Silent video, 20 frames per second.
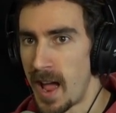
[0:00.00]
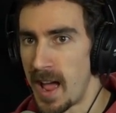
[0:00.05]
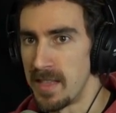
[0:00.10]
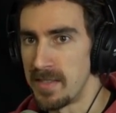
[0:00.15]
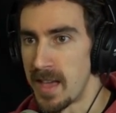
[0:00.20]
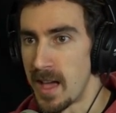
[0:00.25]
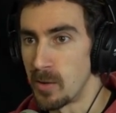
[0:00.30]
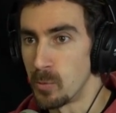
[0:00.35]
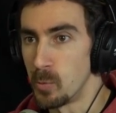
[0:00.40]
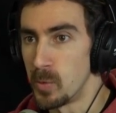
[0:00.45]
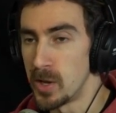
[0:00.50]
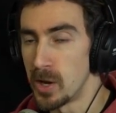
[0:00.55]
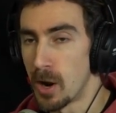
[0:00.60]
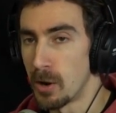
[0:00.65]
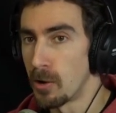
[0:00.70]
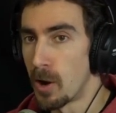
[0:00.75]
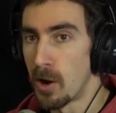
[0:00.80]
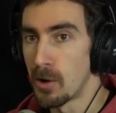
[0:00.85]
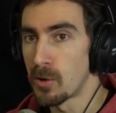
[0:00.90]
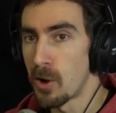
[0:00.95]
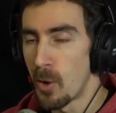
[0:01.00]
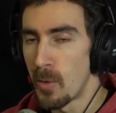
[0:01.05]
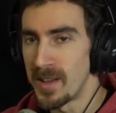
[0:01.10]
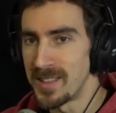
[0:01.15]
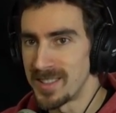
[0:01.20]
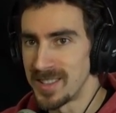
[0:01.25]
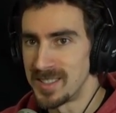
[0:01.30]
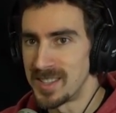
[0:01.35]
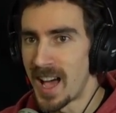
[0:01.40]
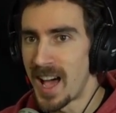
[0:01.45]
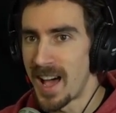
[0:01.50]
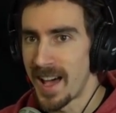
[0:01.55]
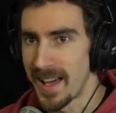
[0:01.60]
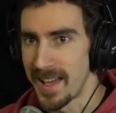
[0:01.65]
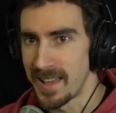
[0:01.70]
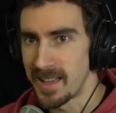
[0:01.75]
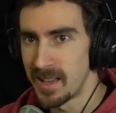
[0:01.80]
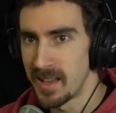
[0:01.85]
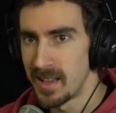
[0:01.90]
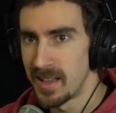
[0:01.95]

and that we are all going to die